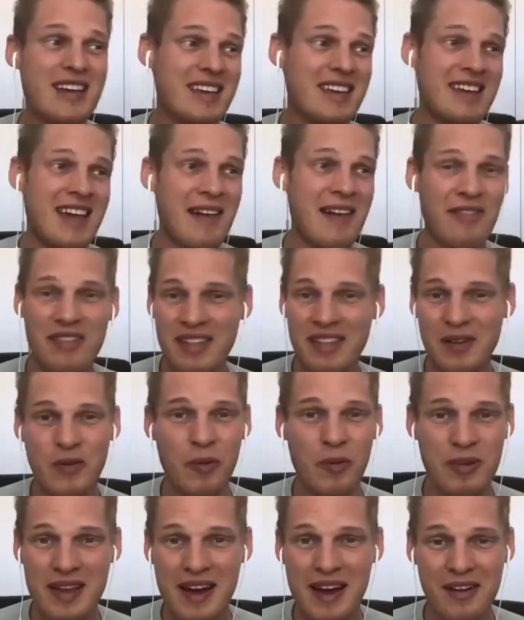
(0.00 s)
everything will
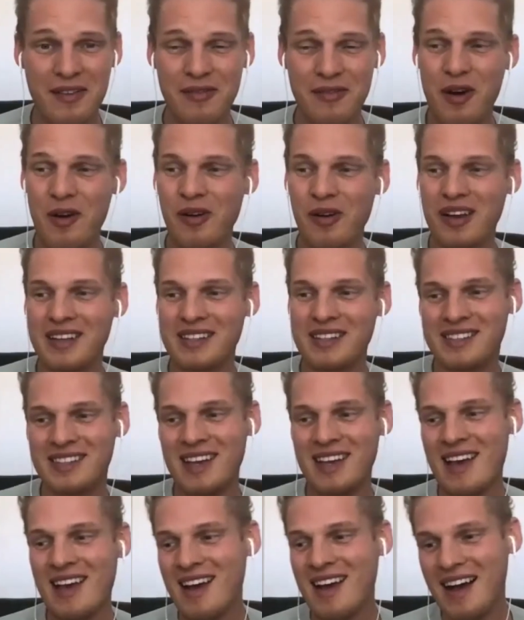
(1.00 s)
be out of focus.
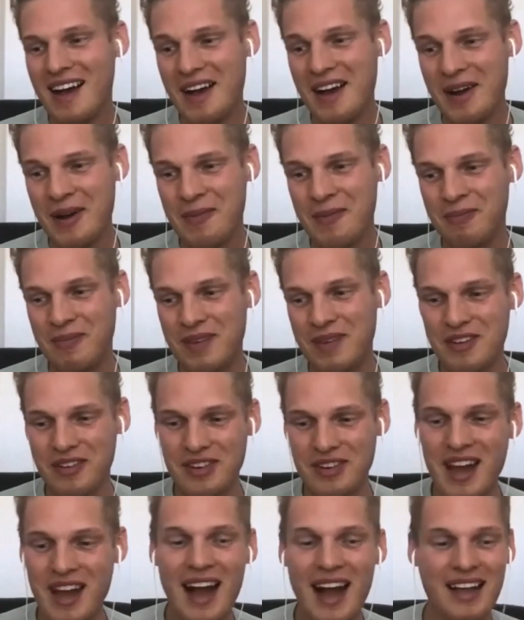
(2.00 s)
You're
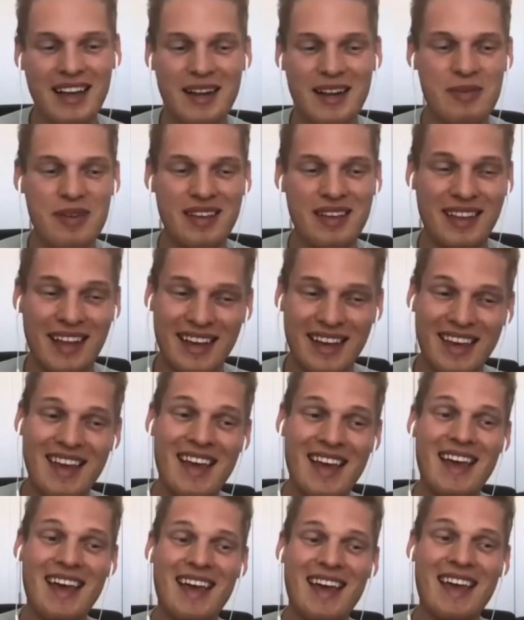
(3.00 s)
not going to be like,
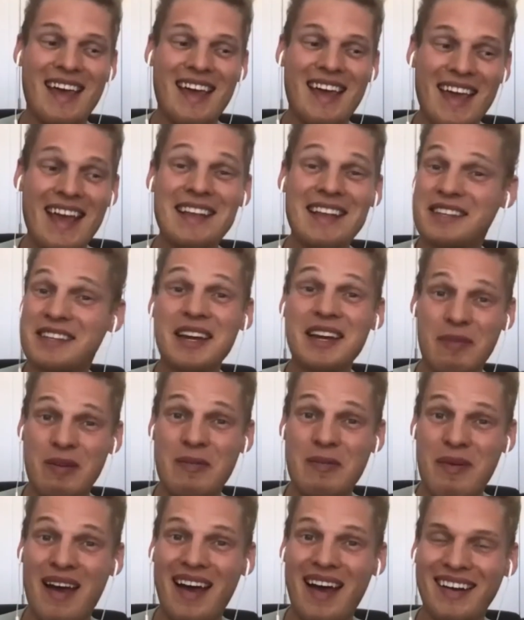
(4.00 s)
it's going to be
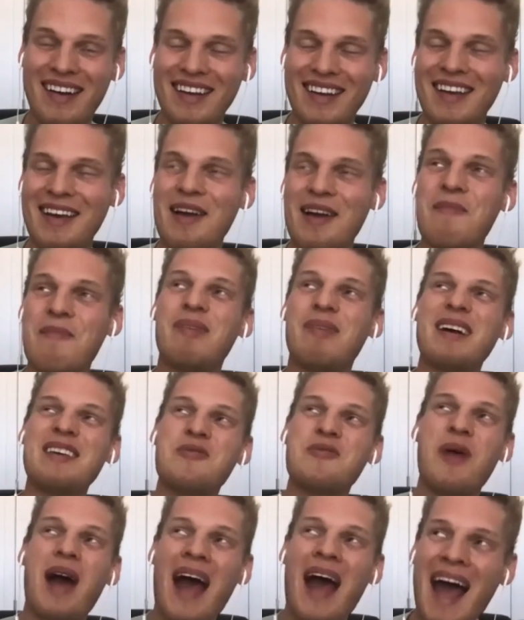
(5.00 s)
bad. But
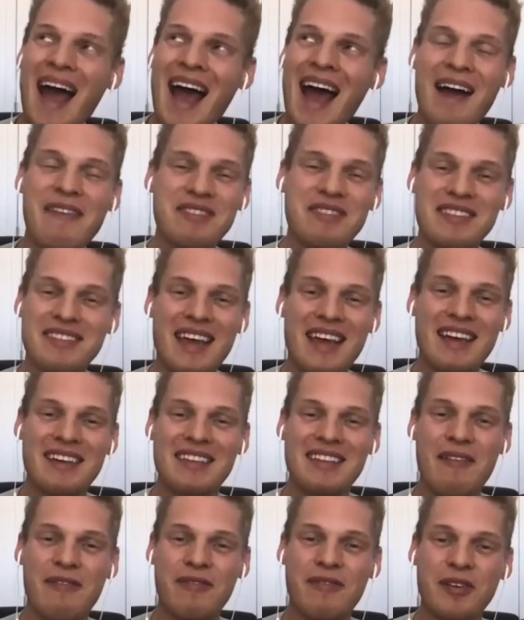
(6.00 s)
you have to take
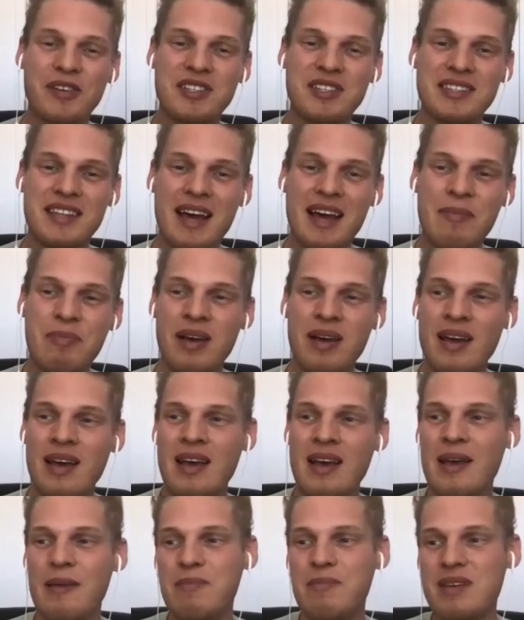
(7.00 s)
that first step,
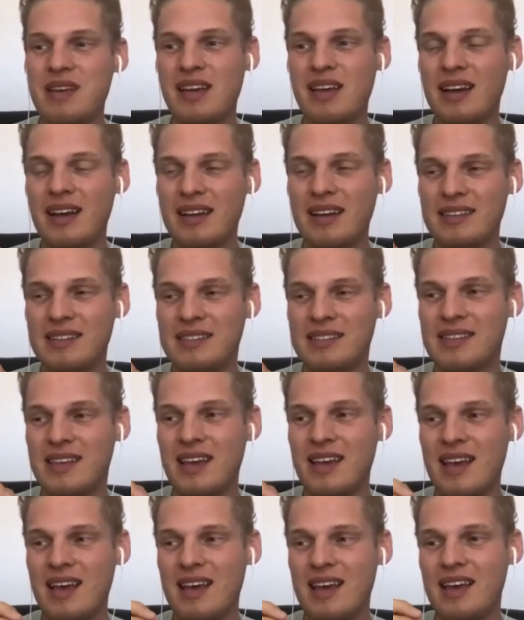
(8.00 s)
because
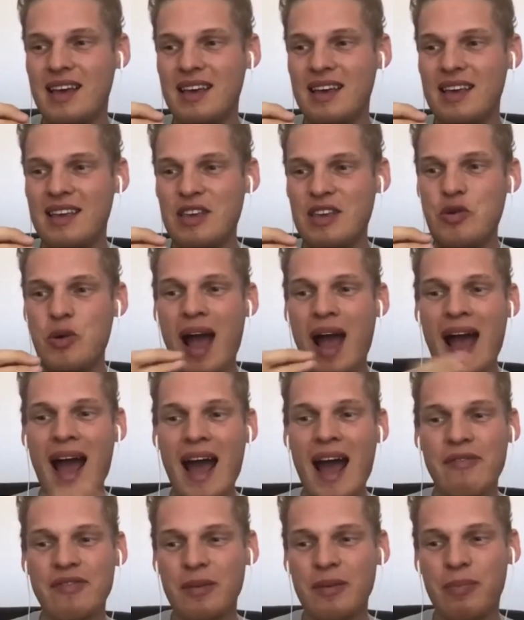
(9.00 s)
you
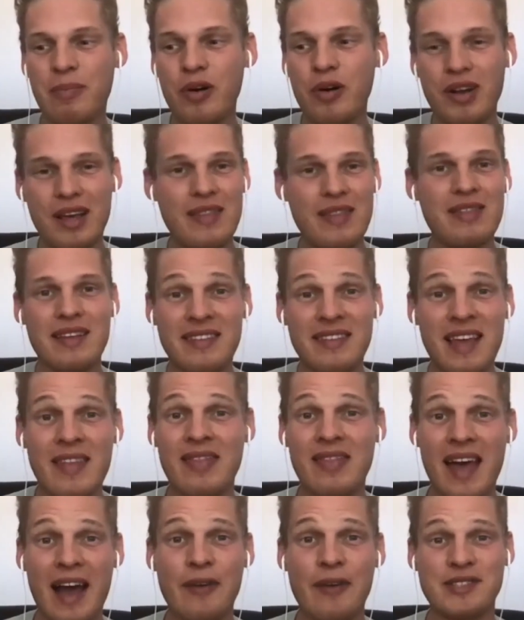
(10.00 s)
have to put in the
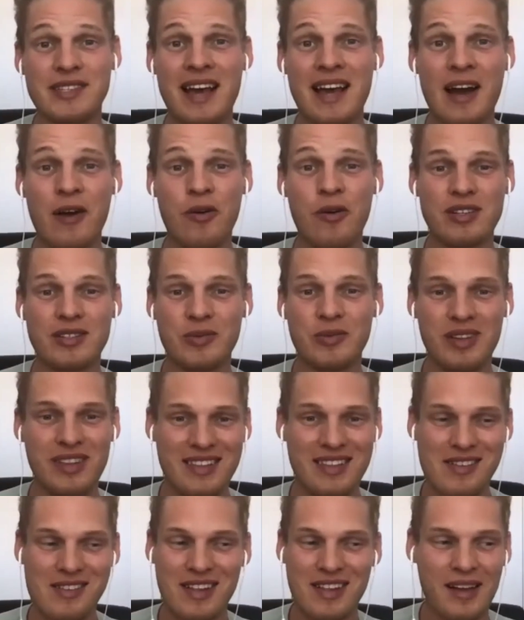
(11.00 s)
10,000 hours. You
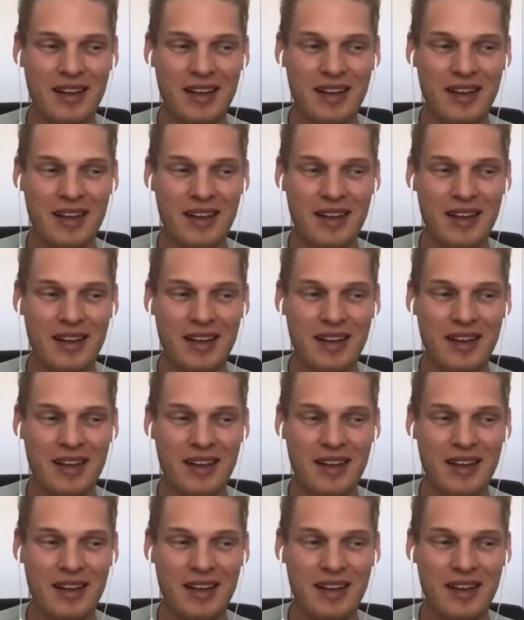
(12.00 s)
know, like